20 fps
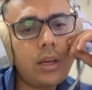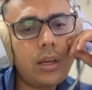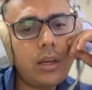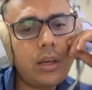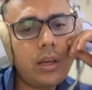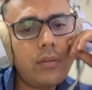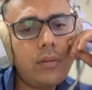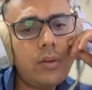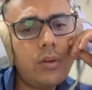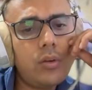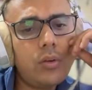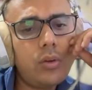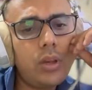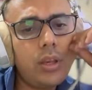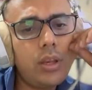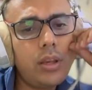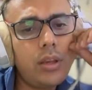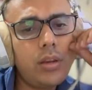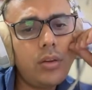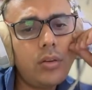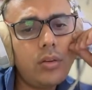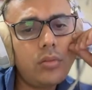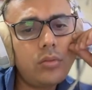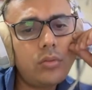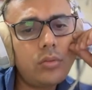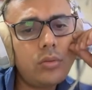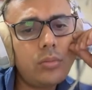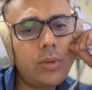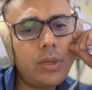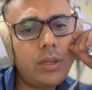I will go here
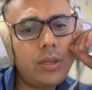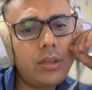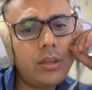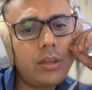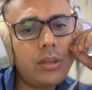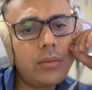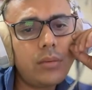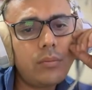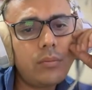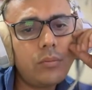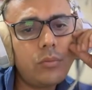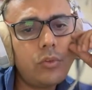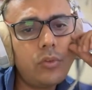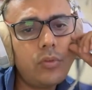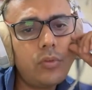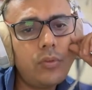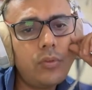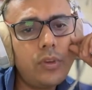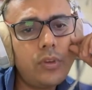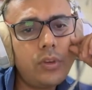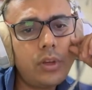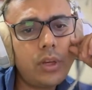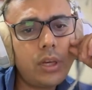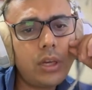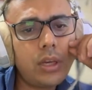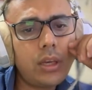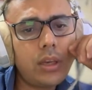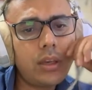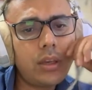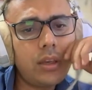also, but the move which
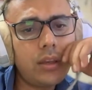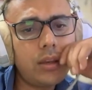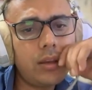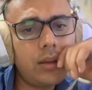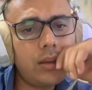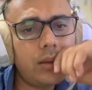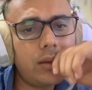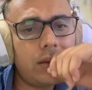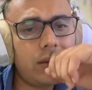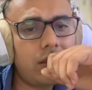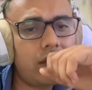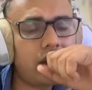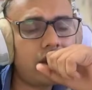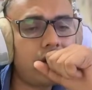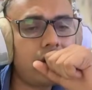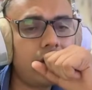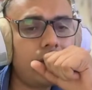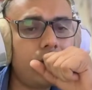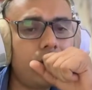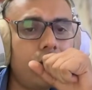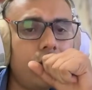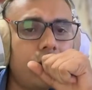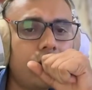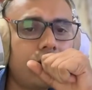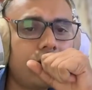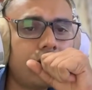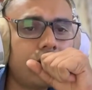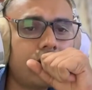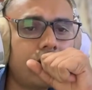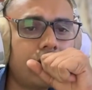I
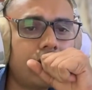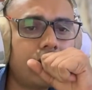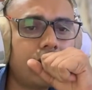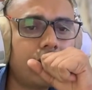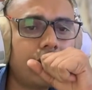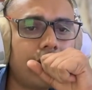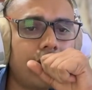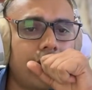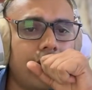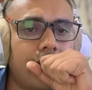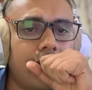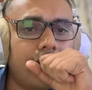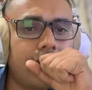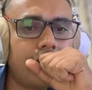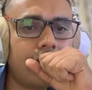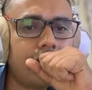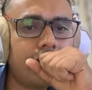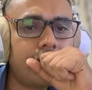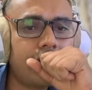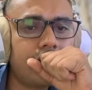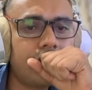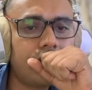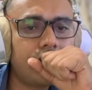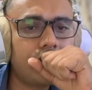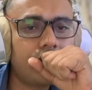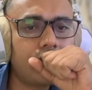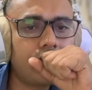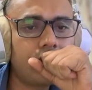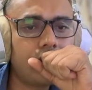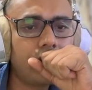most like was this
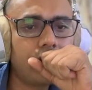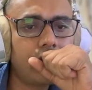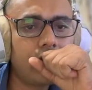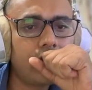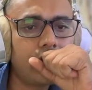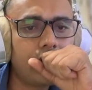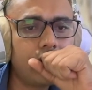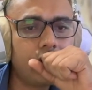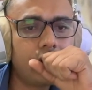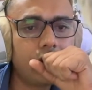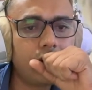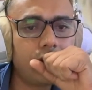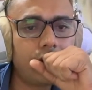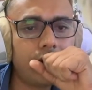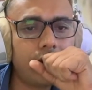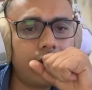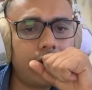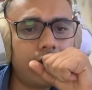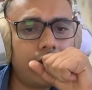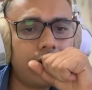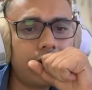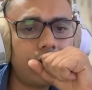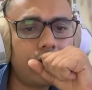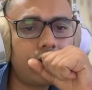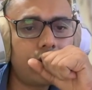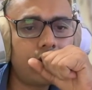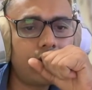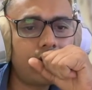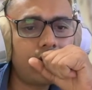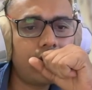one. So if you try to go,
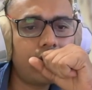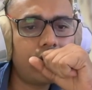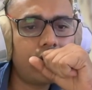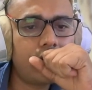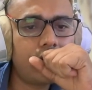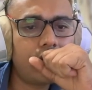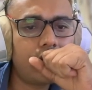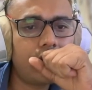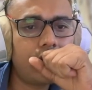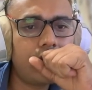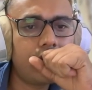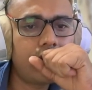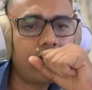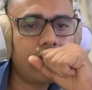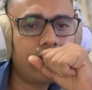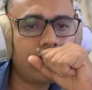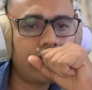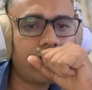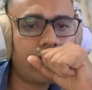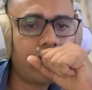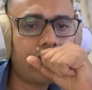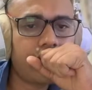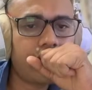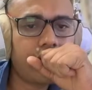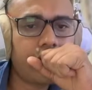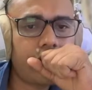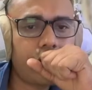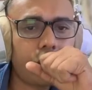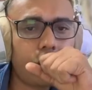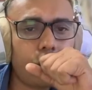I will go here and
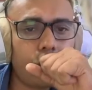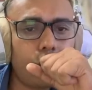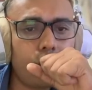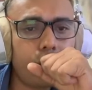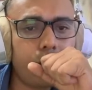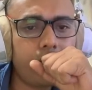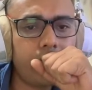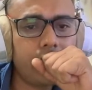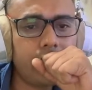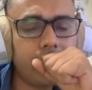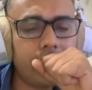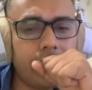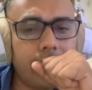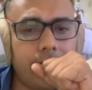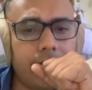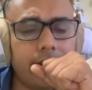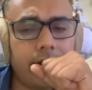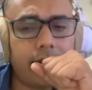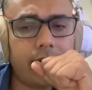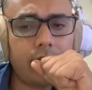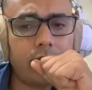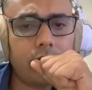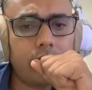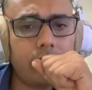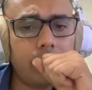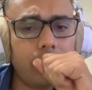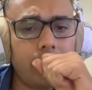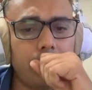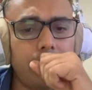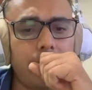try to open the king. That was
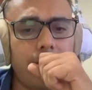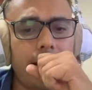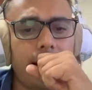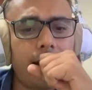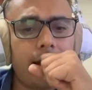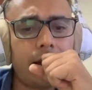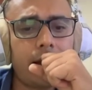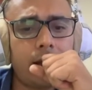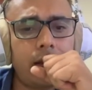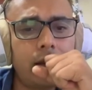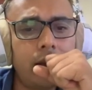my plan.